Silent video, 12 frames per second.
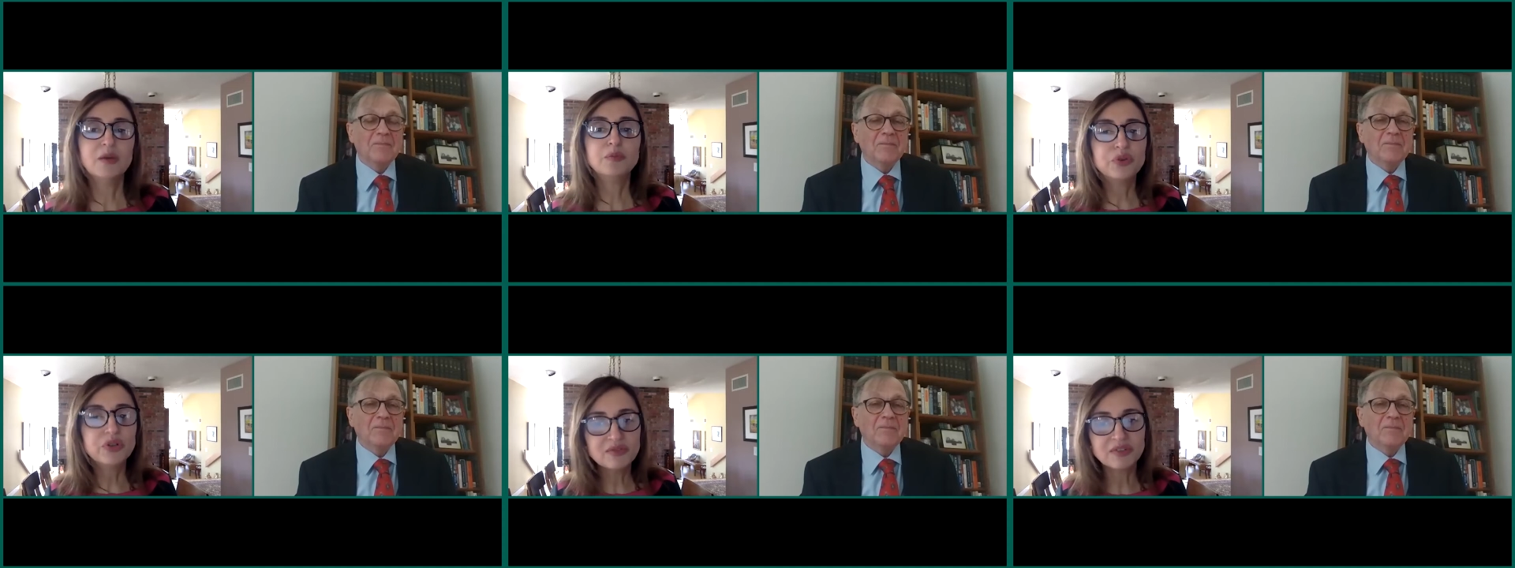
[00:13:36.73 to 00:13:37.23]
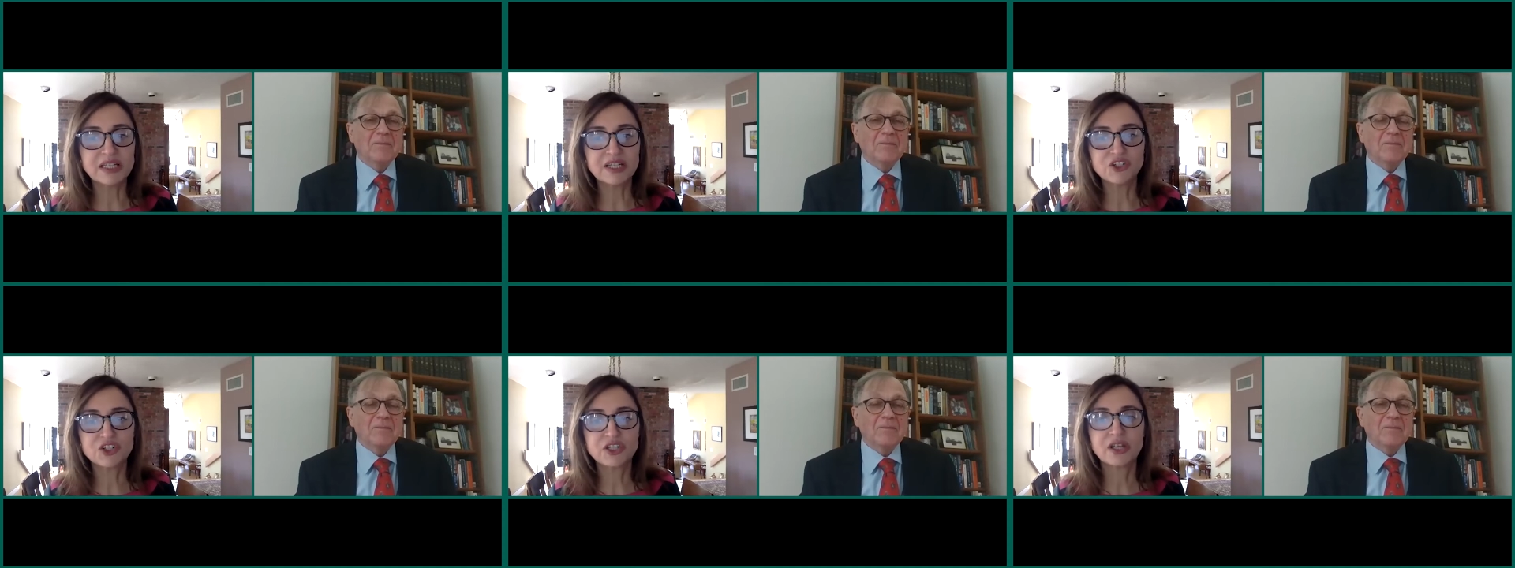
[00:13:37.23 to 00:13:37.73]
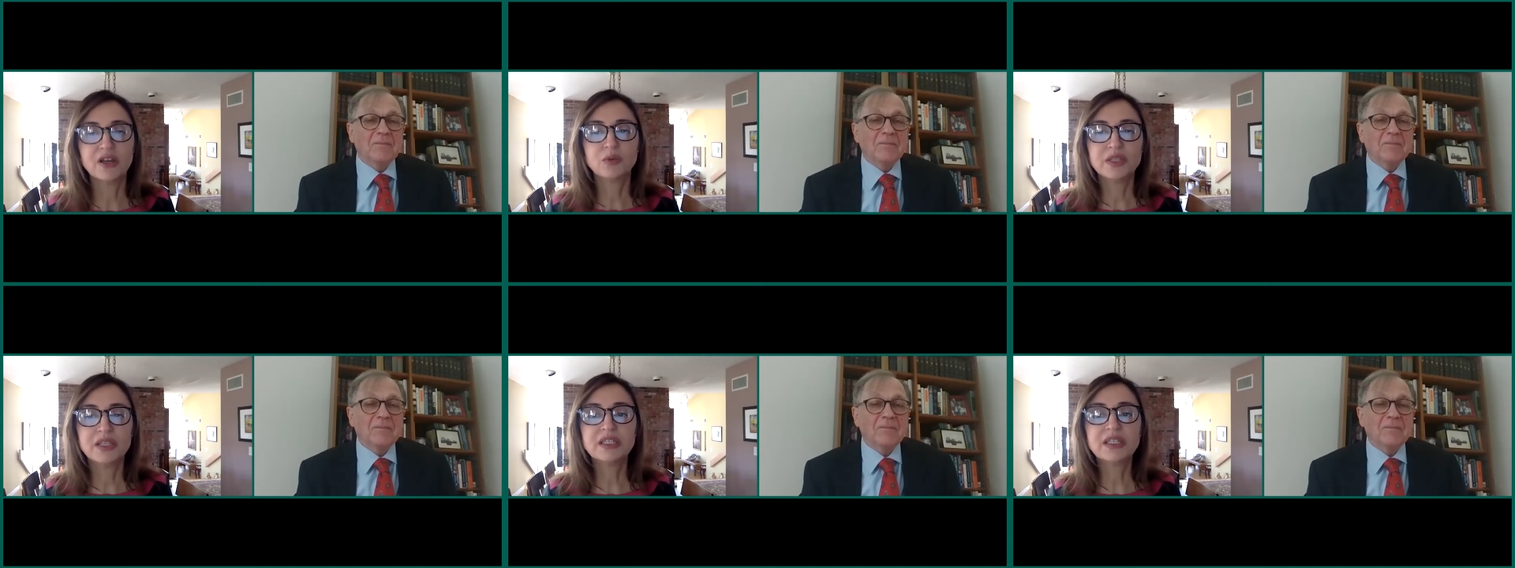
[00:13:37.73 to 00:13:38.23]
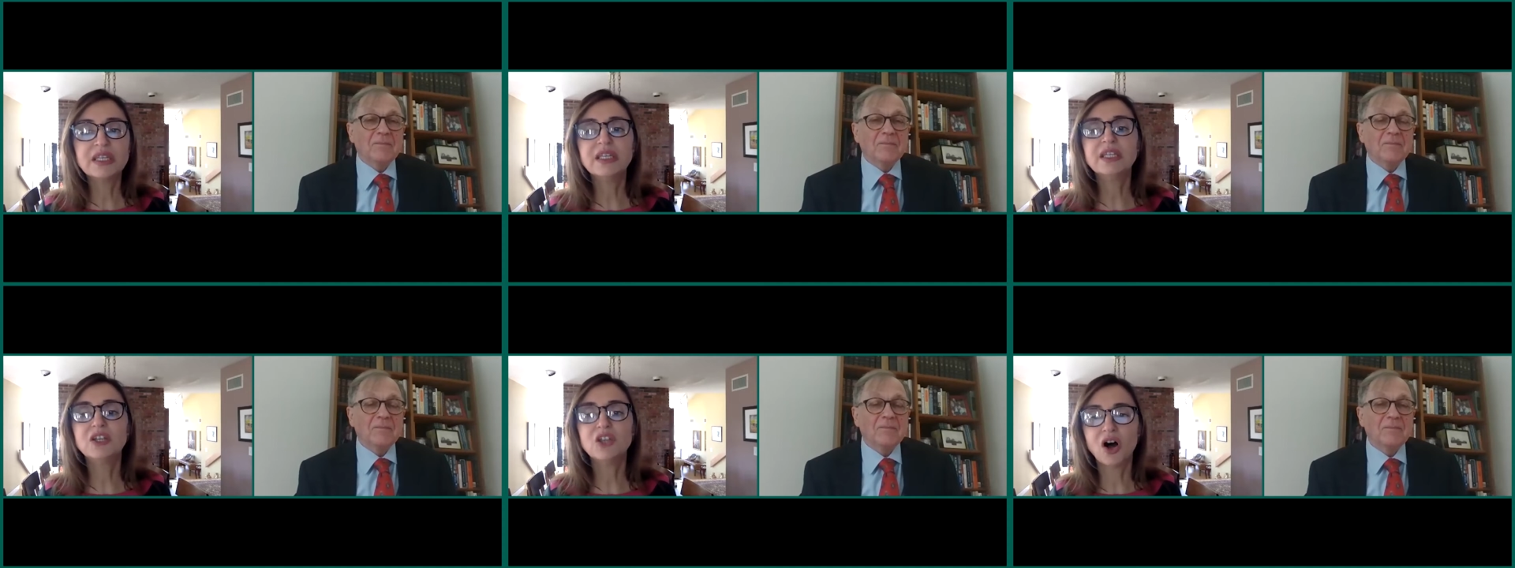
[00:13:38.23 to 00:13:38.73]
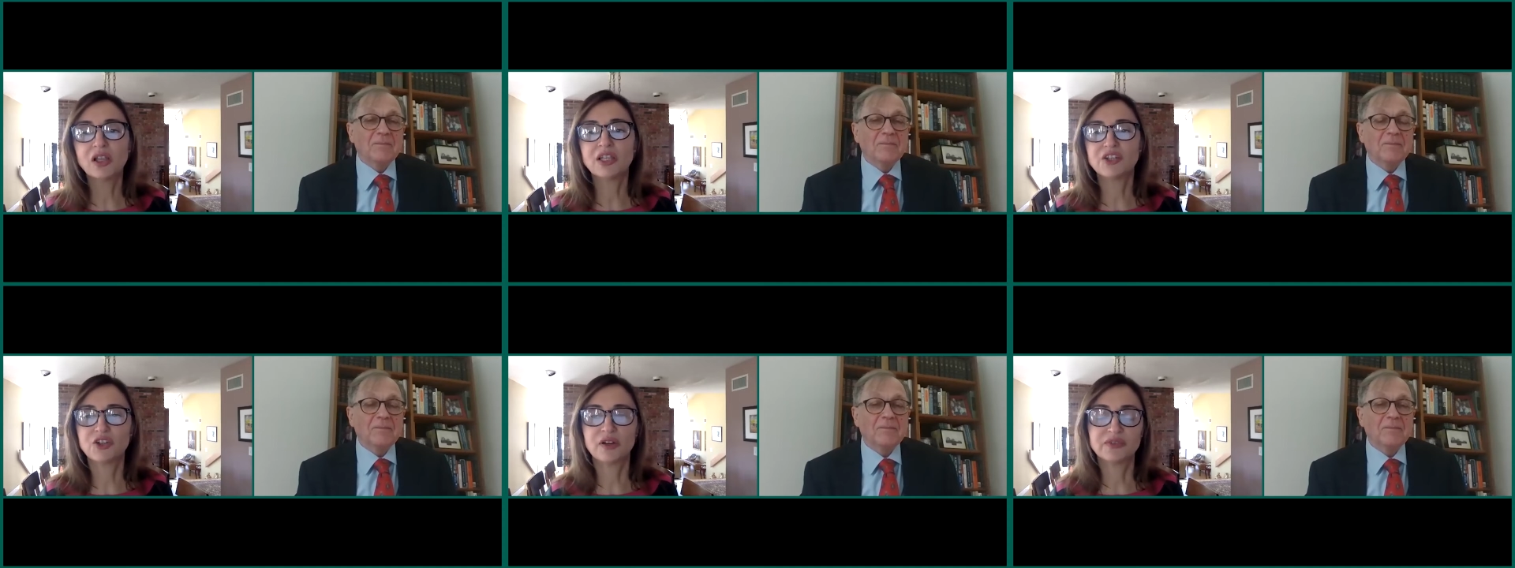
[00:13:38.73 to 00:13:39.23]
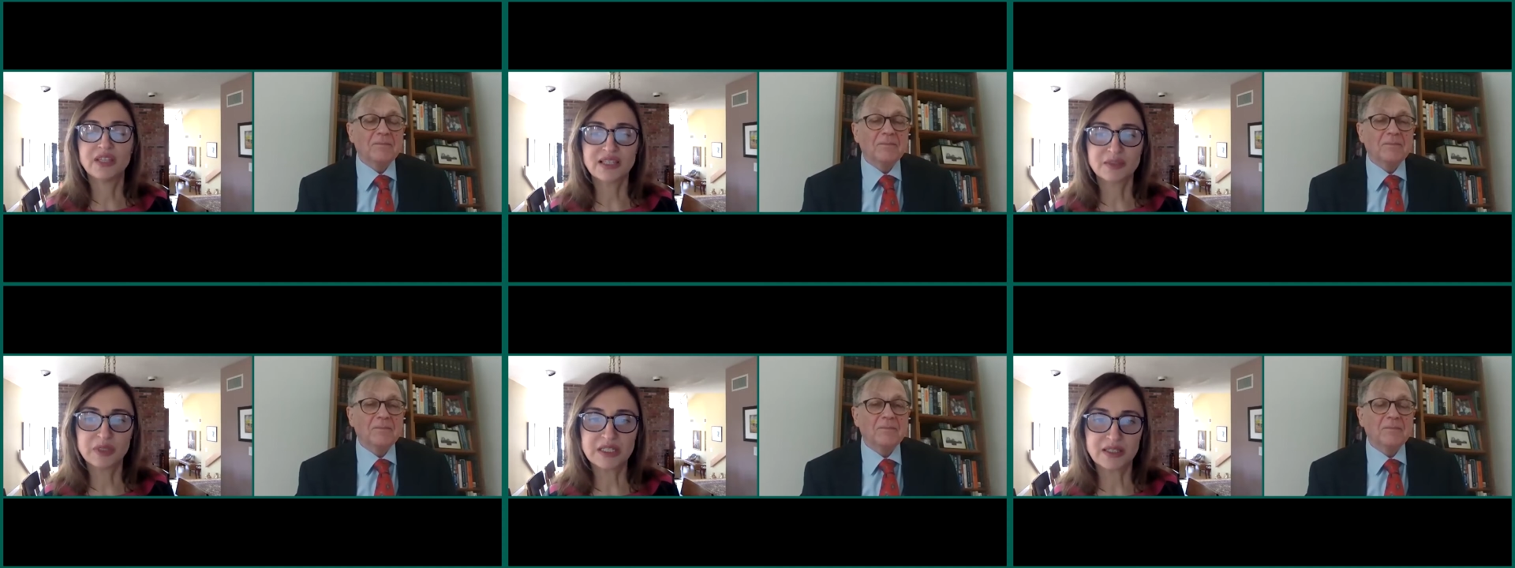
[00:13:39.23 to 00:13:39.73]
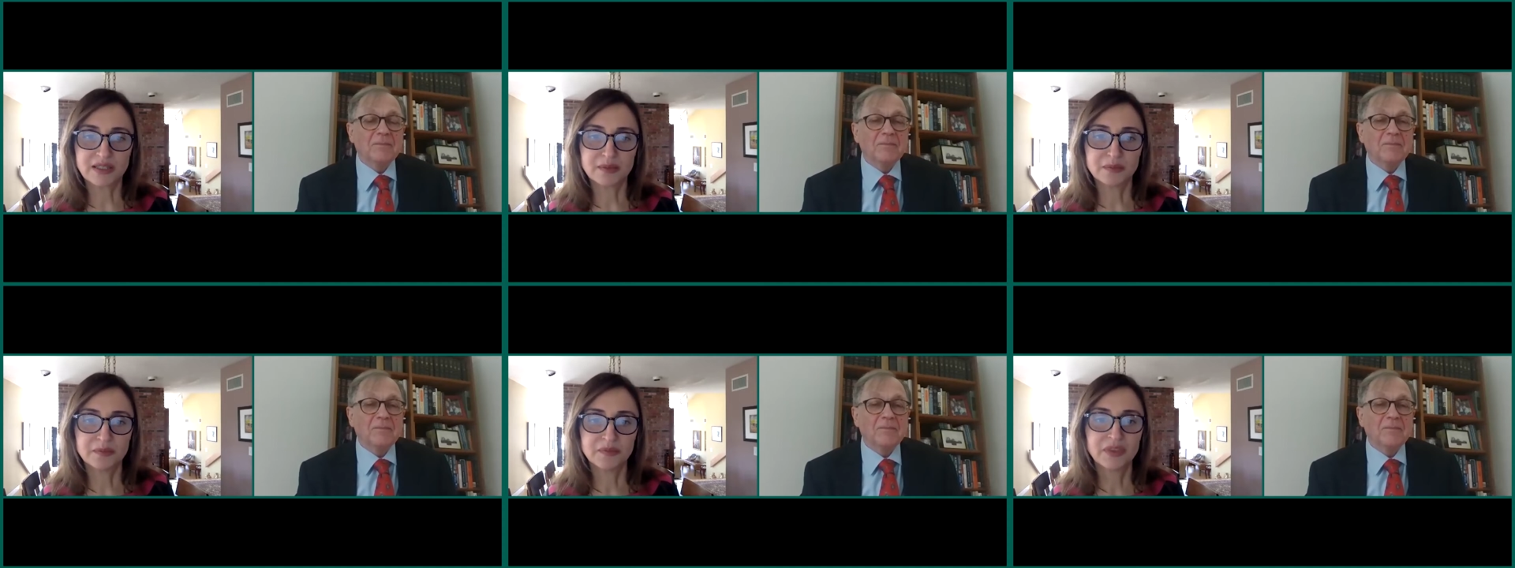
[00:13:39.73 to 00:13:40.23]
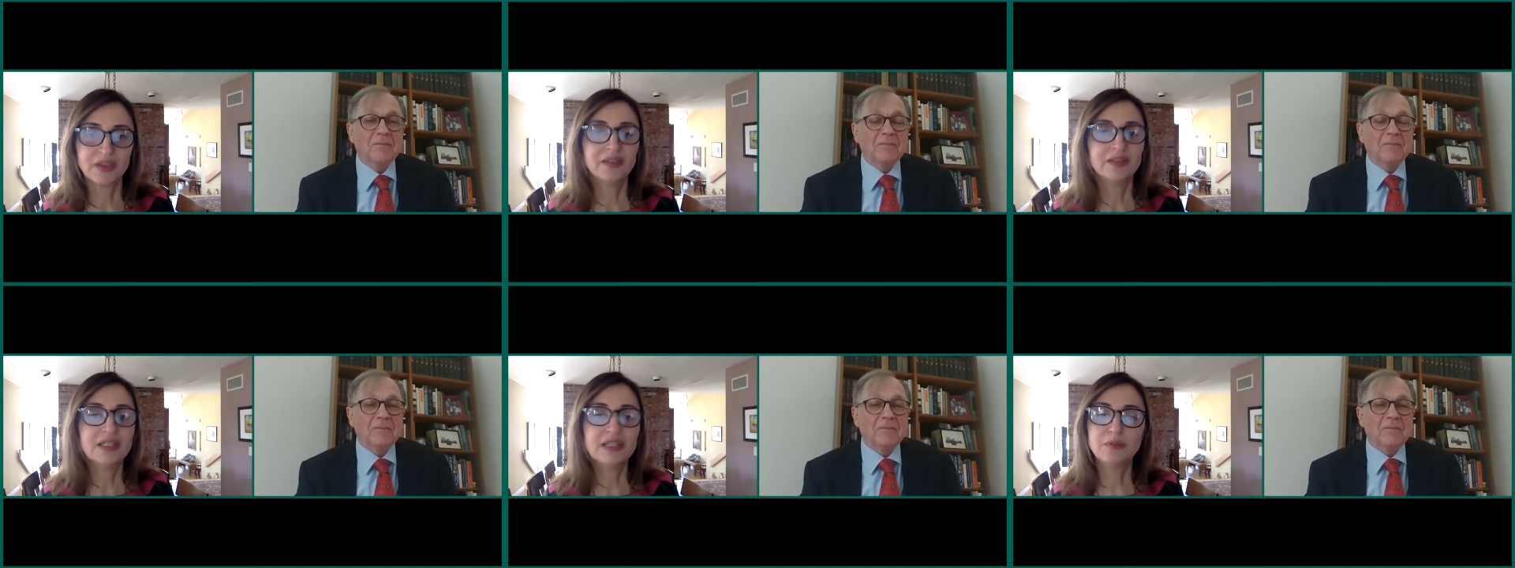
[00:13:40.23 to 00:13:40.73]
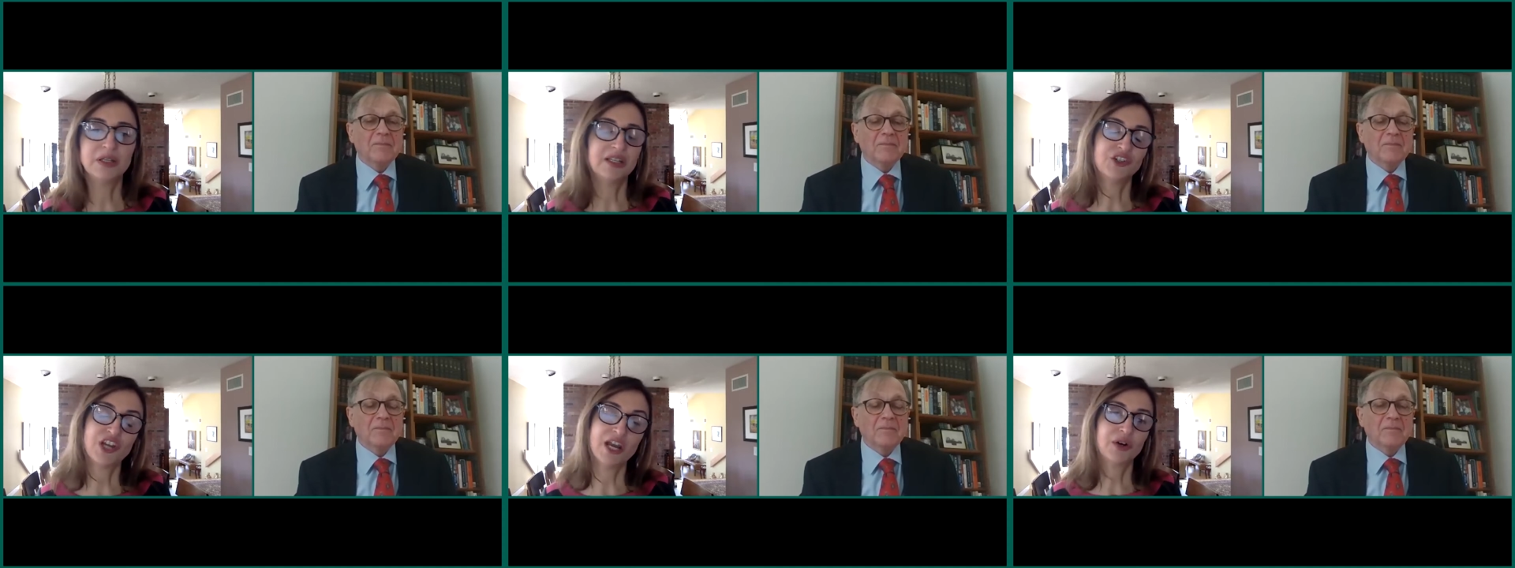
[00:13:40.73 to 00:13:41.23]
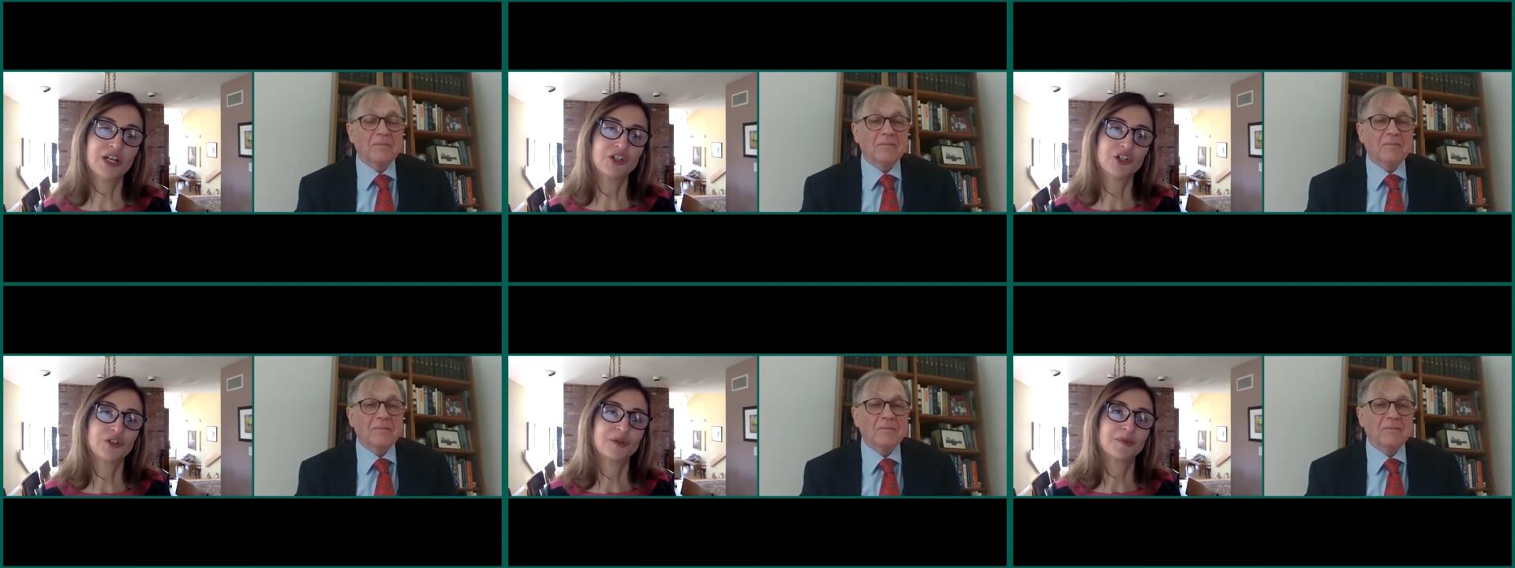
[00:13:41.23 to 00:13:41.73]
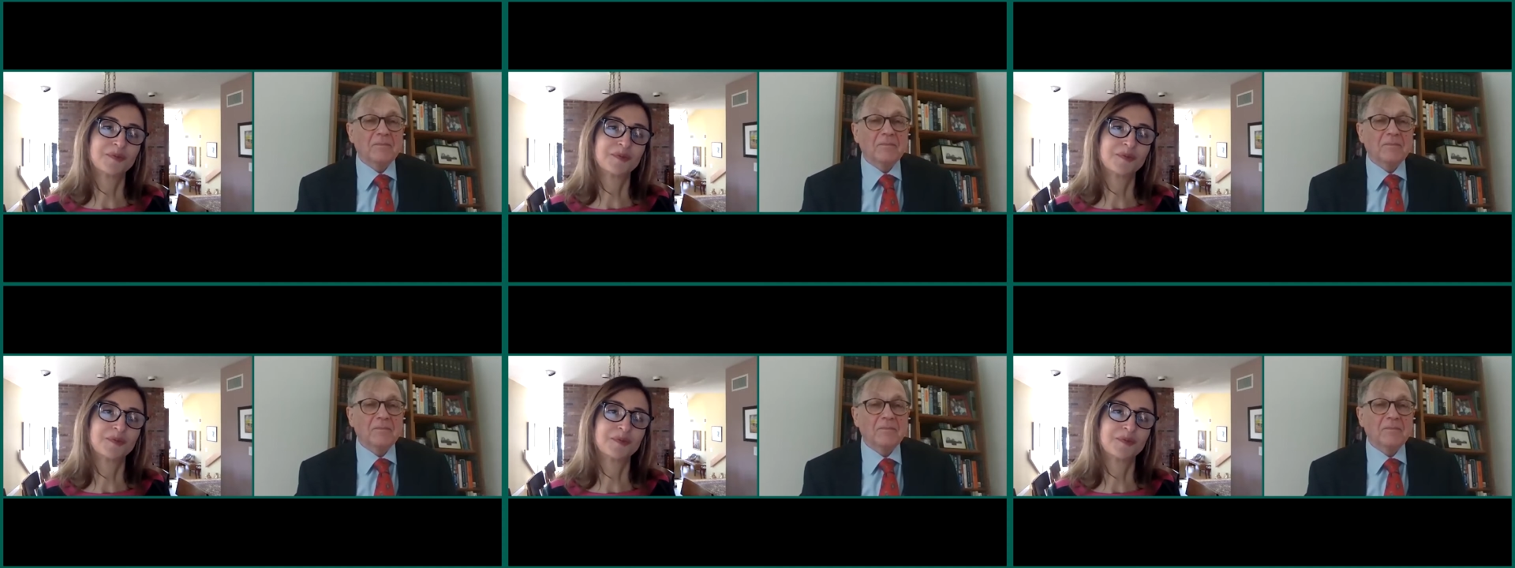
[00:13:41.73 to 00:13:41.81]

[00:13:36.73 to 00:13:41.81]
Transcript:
Speaker 1: privileged with a keen knowledge of despotism, deeply cherish